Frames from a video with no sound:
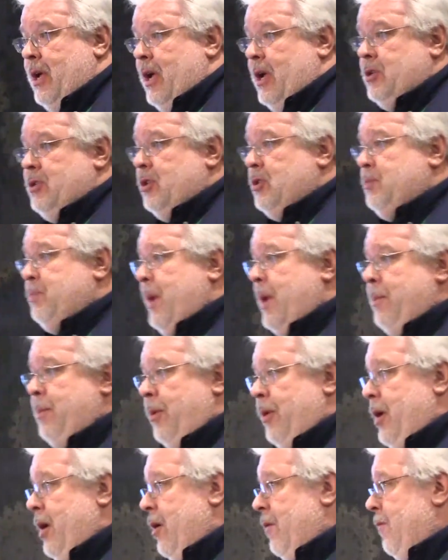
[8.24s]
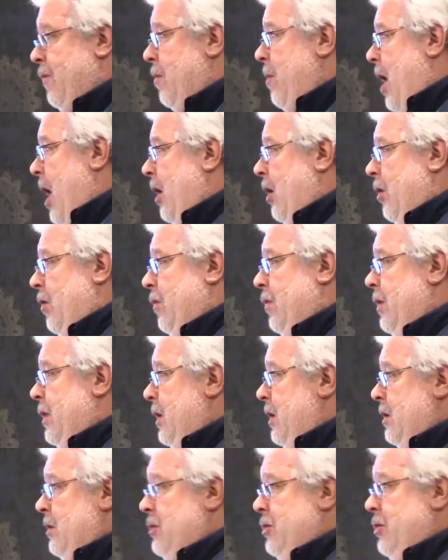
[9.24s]
is there's people here from all over
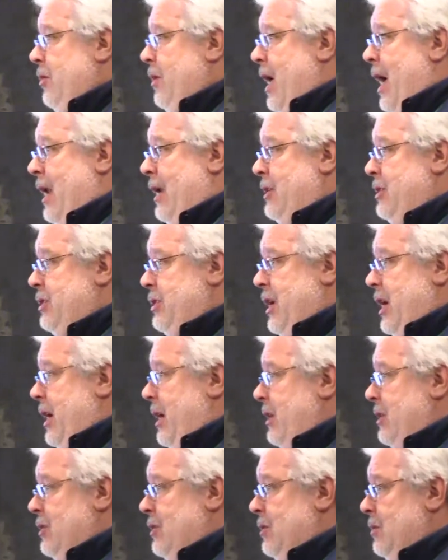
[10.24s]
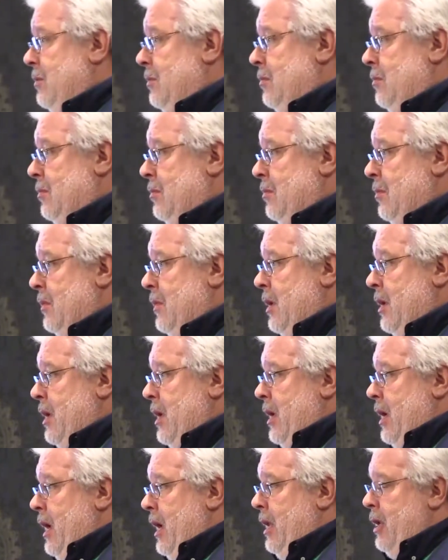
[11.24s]
the United States.
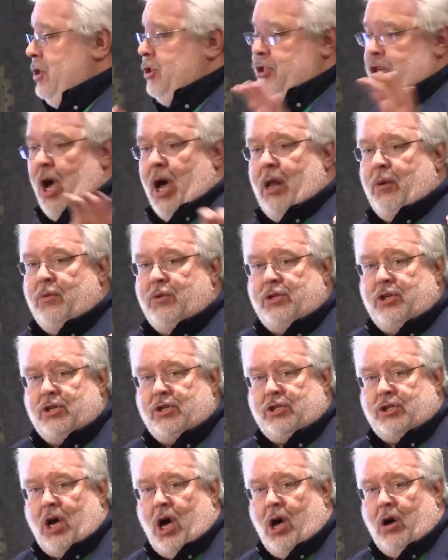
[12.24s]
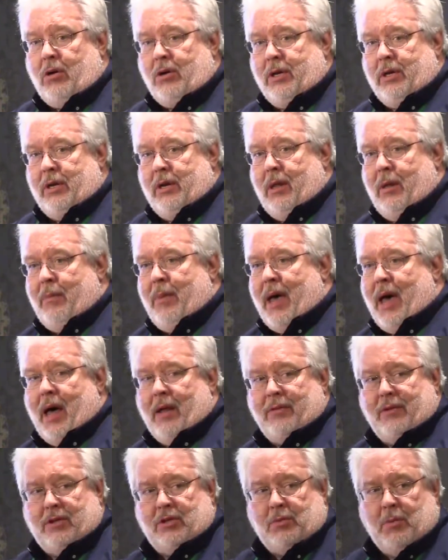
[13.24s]
And as John was just talking
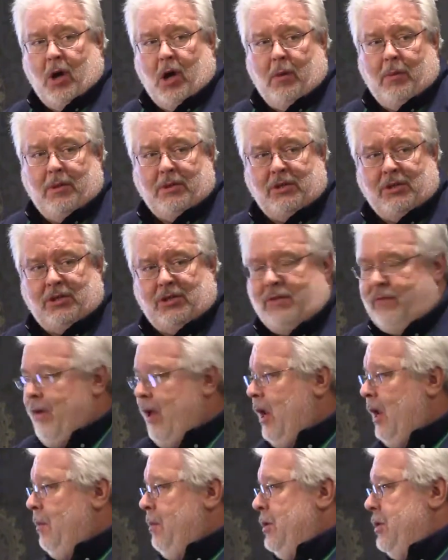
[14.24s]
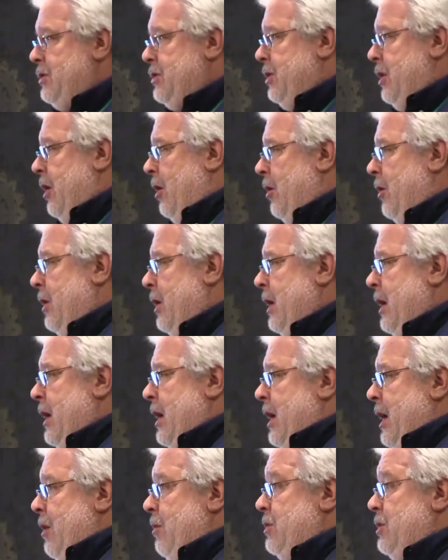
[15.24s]
about the Small Business Development Center,
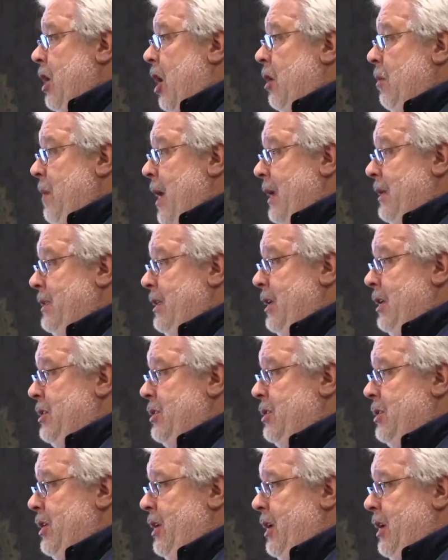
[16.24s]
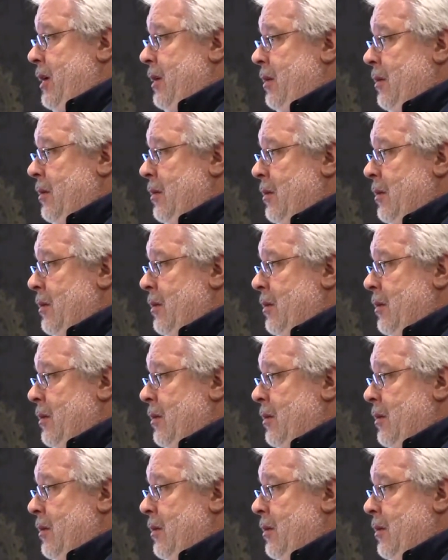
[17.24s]
he was talking about Tennessee.